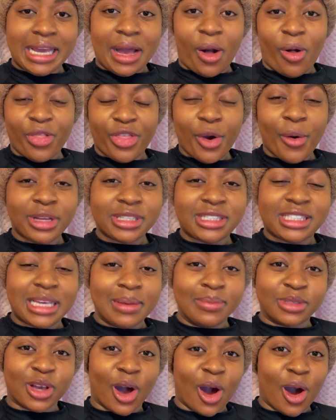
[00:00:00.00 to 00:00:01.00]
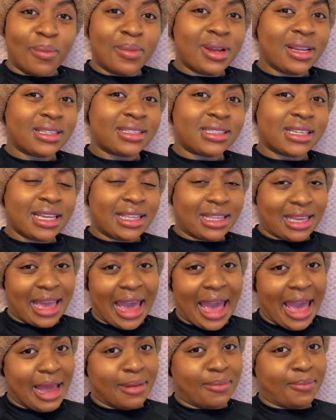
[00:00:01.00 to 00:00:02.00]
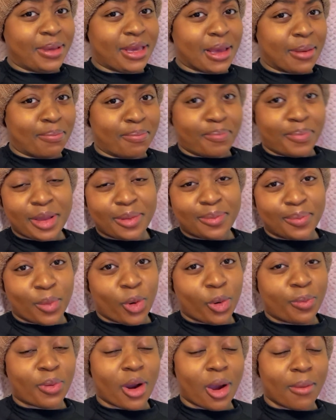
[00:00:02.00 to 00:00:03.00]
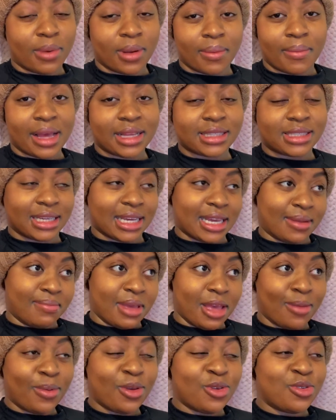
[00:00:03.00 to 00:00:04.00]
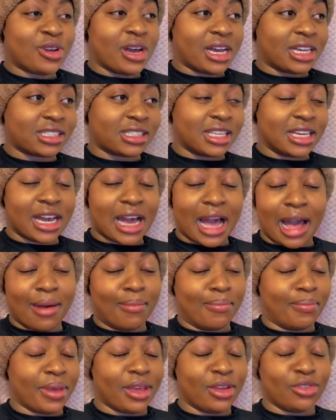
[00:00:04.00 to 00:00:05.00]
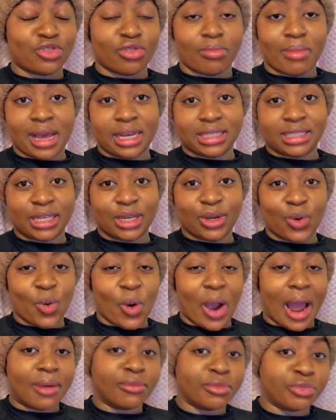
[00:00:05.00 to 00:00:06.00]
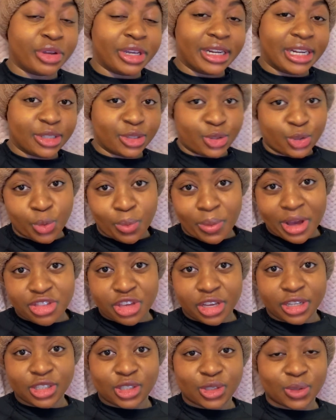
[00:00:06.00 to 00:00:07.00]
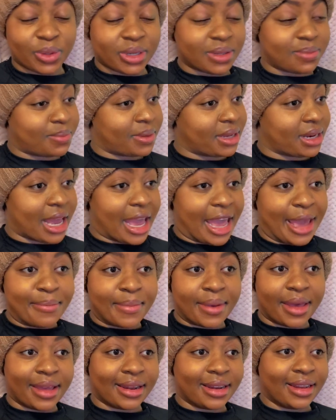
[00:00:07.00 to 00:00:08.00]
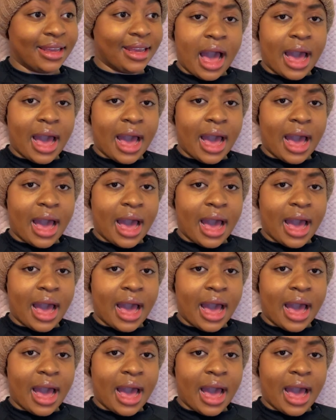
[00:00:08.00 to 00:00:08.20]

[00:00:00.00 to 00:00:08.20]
Although it seems harmless, it can be a bit more problematic. And maybe you guys think I'm being dramatic or I'm reading too much into it. But hey, man.